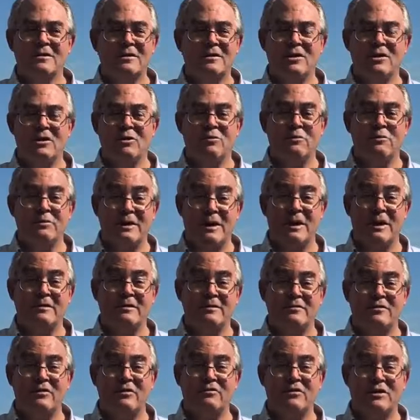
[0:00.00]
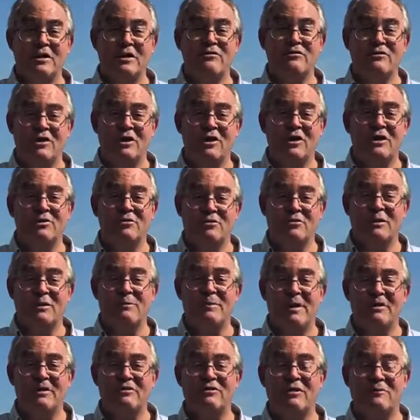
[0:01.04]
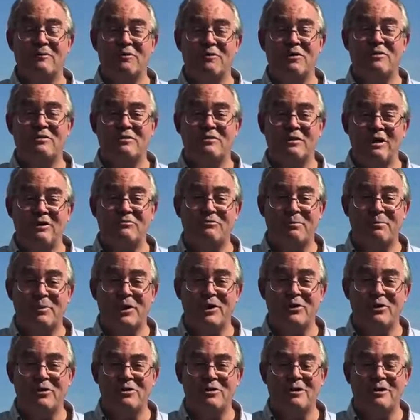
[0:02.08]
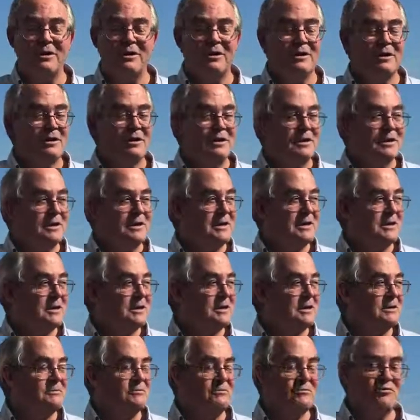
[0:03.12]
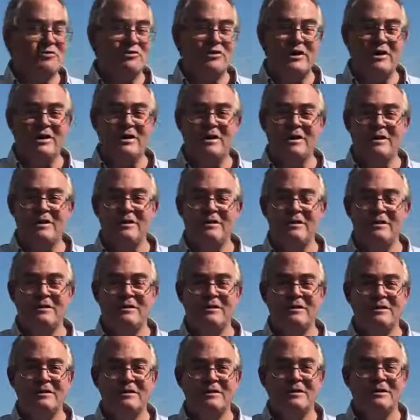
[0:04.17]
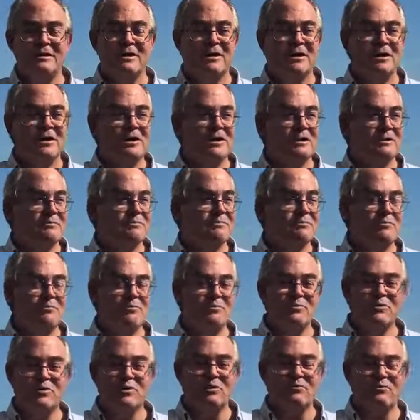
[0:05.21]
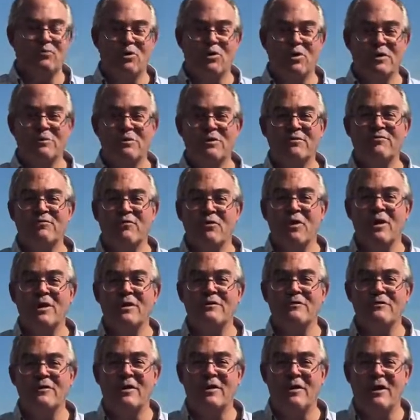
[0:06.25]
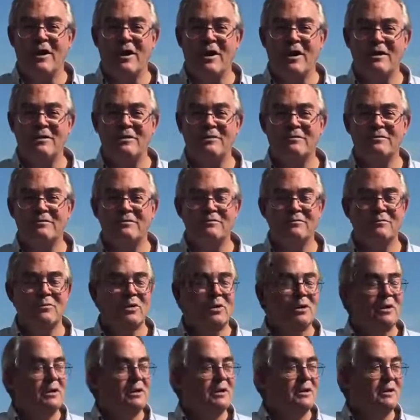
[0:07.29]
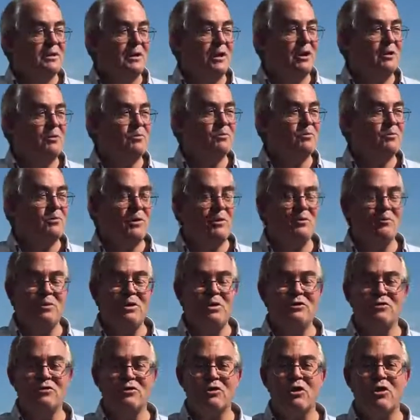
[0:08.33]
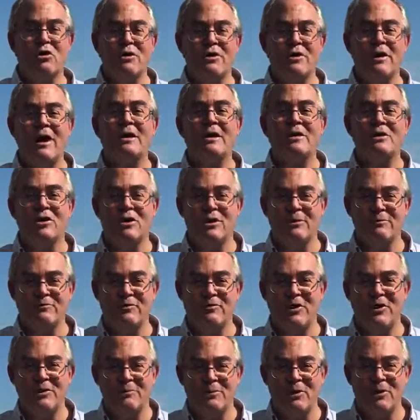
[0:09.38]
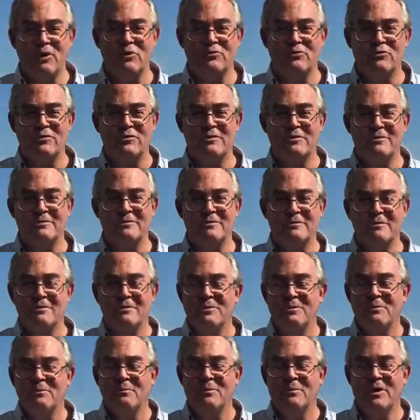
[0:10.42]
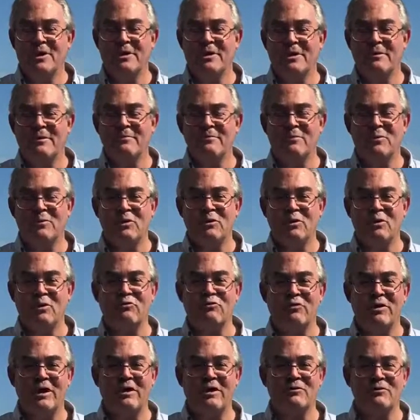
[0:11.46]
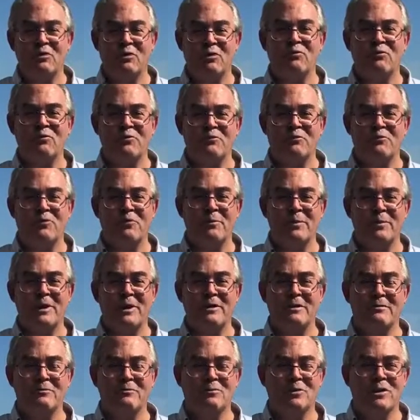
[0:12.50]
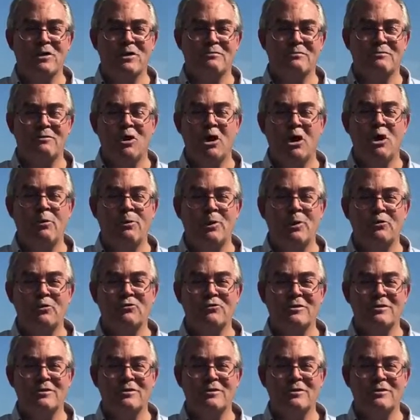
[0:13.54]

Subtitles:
You know, just gets you hungry, makes everything taste better. Skiing, cavorting with friends at night. We used to go to nightclubs on the boats, but those days are over for me, almost.